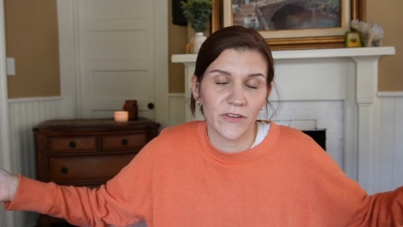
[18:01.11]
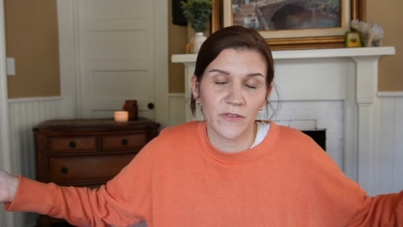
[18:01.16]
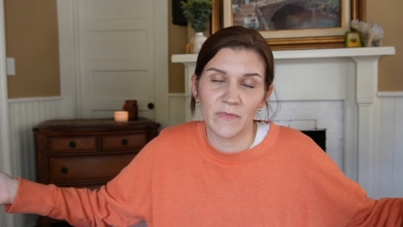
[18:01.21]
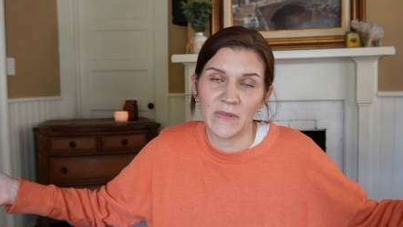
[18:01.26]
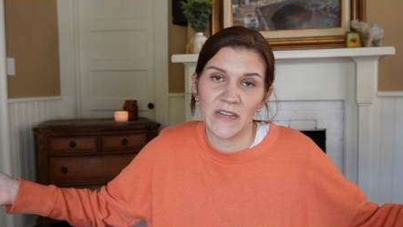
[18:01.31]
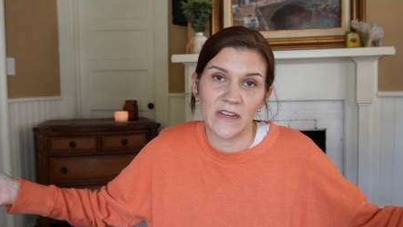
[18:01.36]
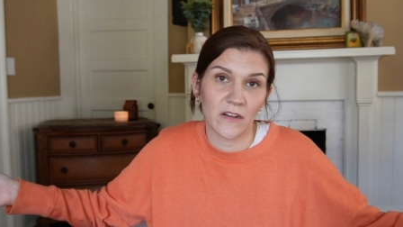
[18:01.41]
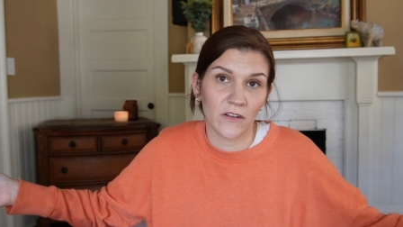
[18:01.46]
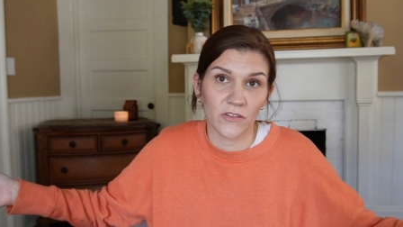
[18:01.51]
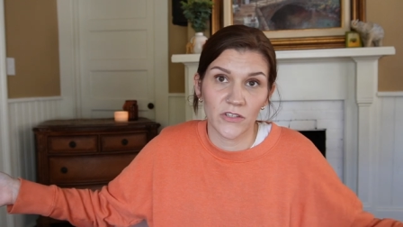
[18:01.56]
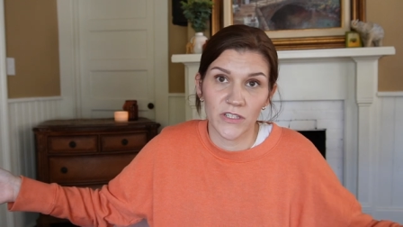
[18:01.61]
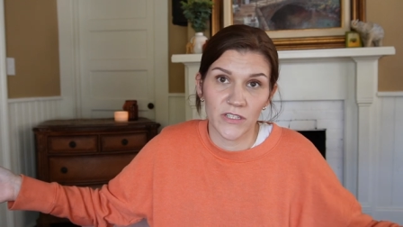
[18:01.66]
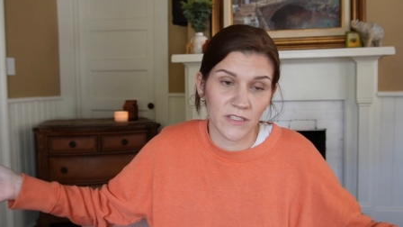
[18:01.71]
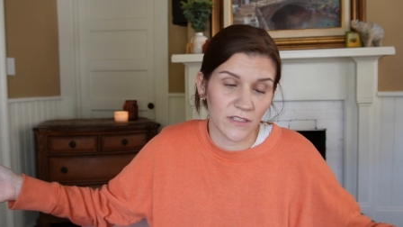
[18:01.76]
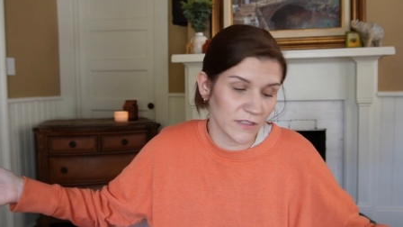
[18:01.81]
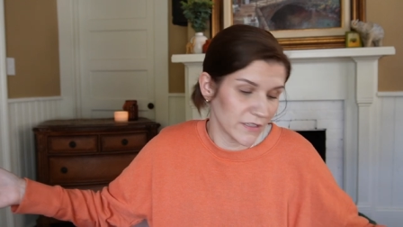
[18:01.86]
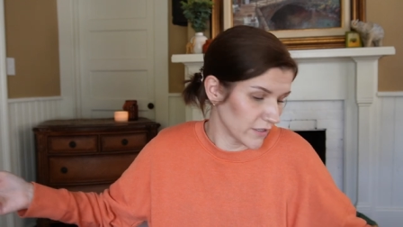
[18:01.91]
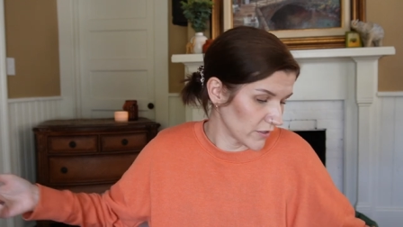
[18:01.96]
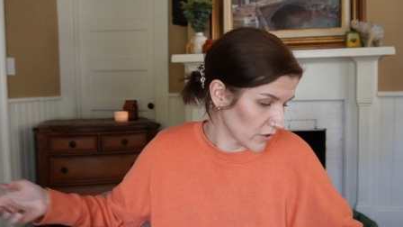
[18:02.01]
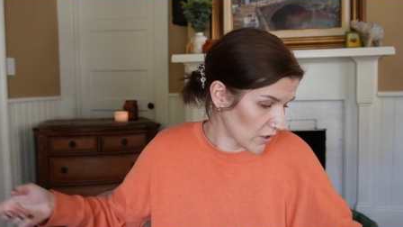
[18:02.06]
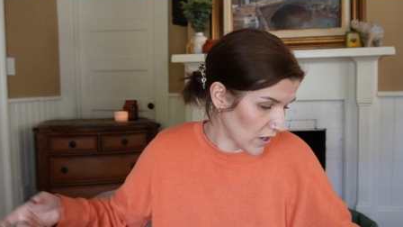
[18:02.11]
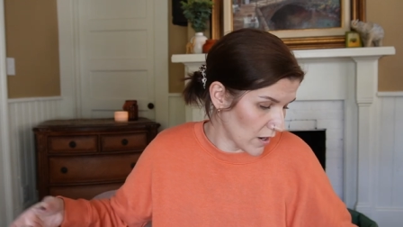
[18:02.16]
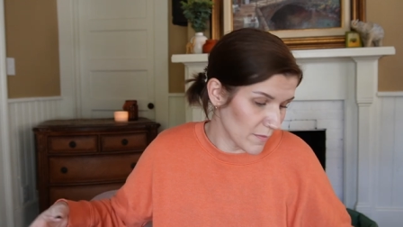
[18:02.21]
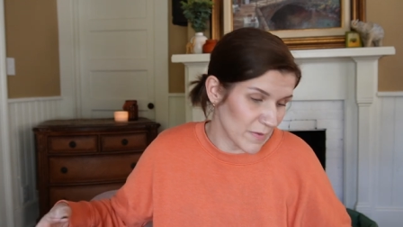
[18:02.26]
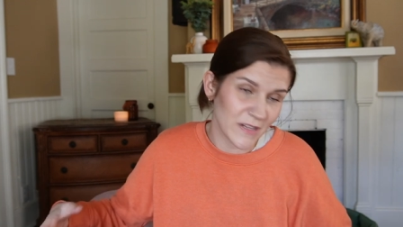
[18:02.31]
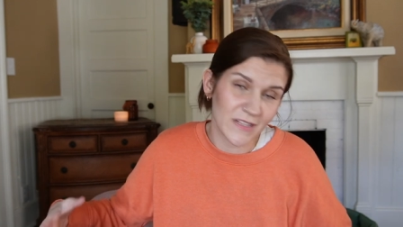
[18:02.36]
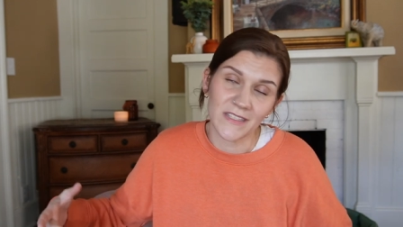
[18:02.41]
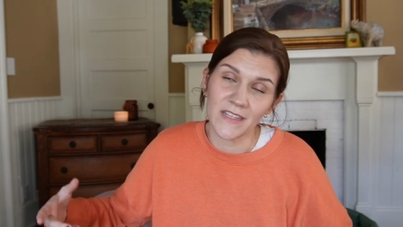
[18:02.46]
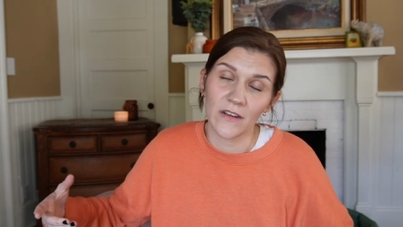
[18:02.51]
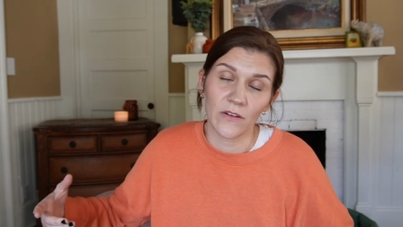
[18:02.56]
you're mean, I'll just delete your
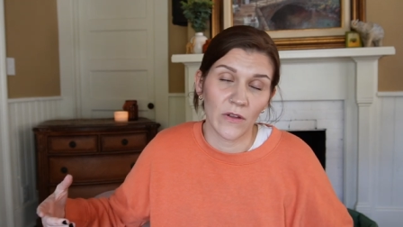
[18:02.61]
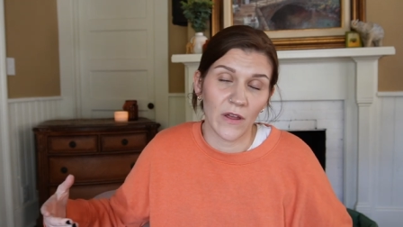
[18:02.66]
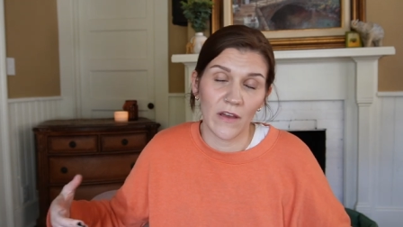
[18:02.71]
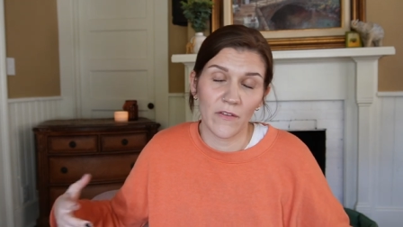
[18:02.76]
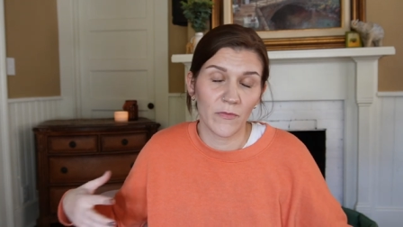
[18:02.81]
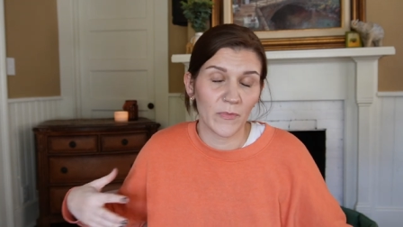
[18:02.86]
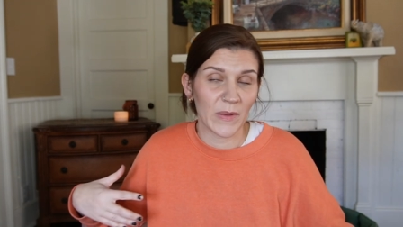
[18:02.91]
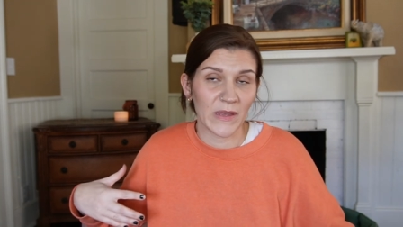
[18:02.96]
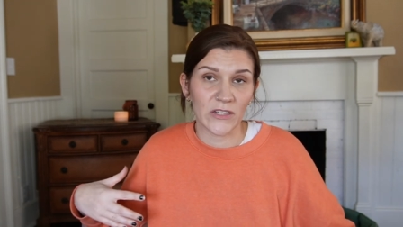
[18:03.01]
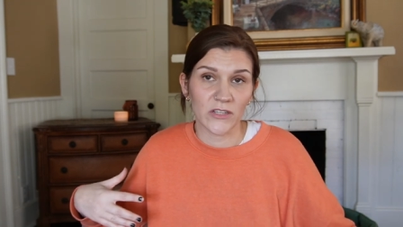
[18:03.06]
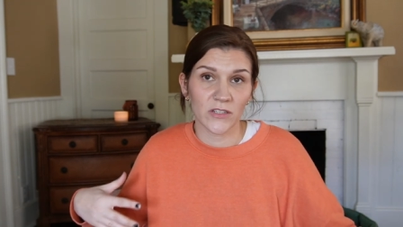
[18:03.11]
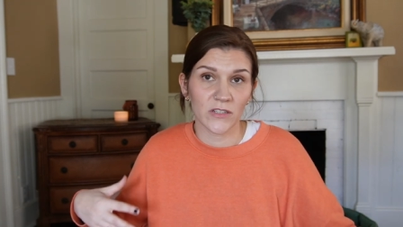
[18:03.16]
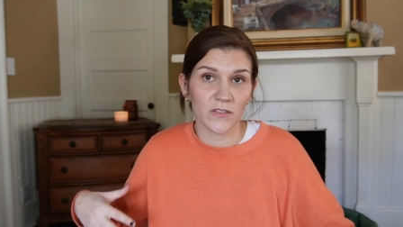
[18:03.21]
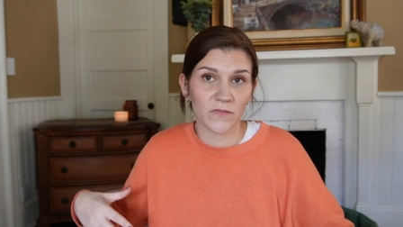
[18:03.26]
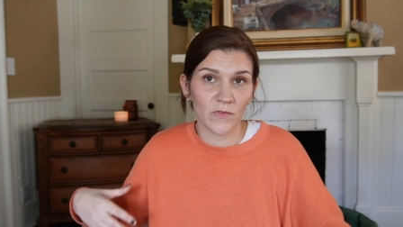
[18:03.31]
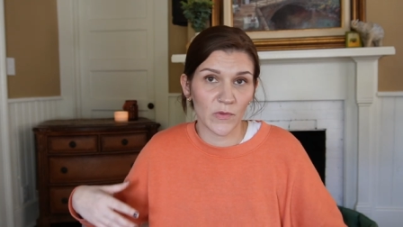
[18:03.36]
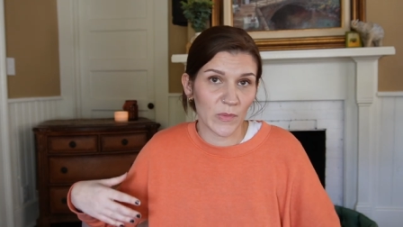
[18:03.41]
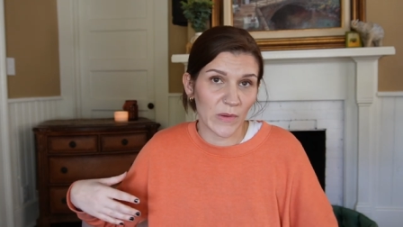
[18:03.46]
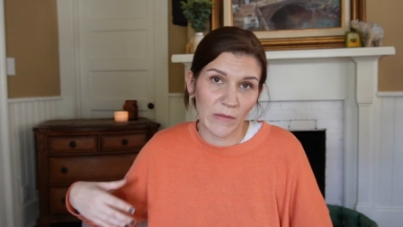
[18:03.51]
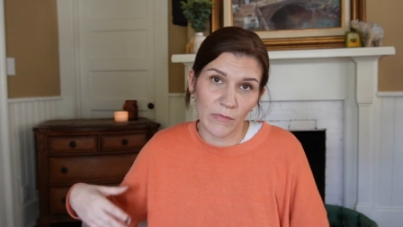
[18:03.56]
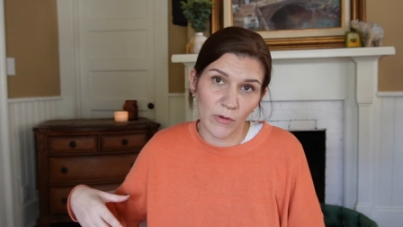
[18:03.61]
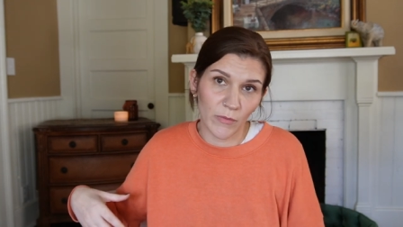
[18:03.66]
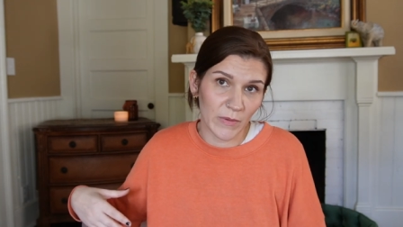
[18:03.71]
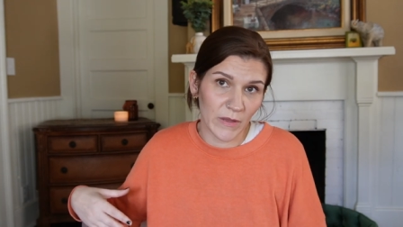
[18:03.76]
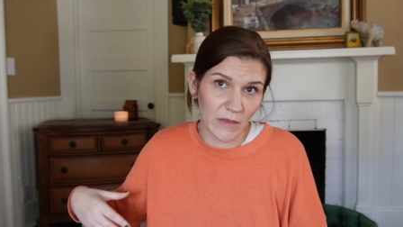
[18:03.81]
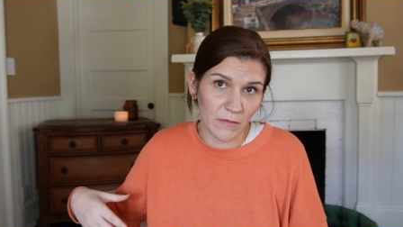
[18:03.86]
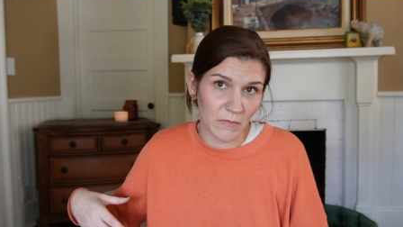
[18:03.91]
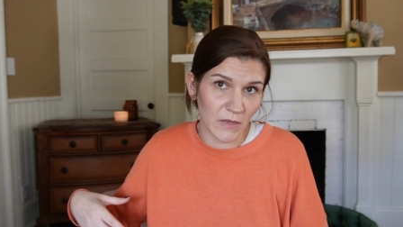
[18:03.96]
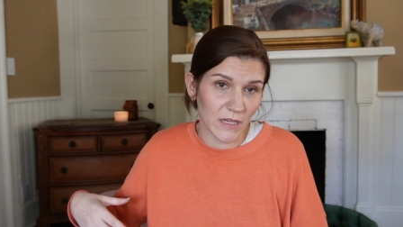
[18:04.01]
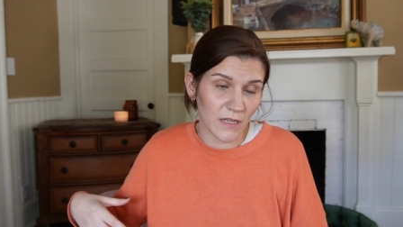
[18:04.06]
comments. I don't have patience for people
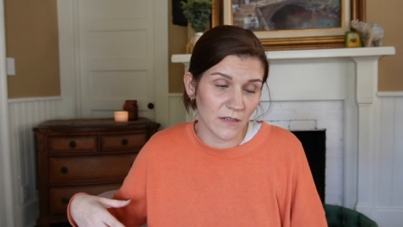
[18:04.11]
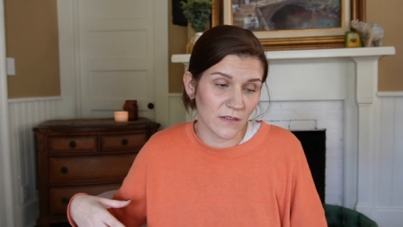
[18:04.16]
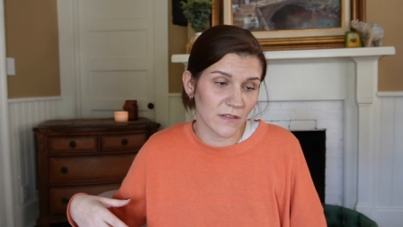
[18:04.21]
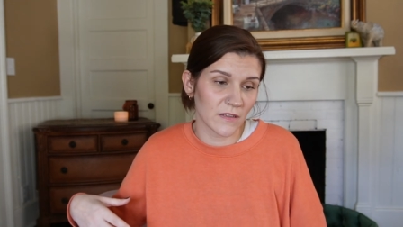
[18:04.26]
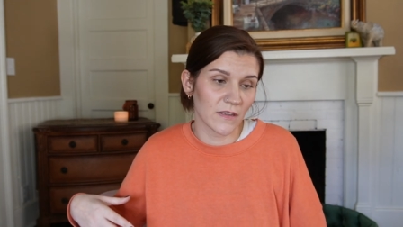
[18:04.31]
being mean.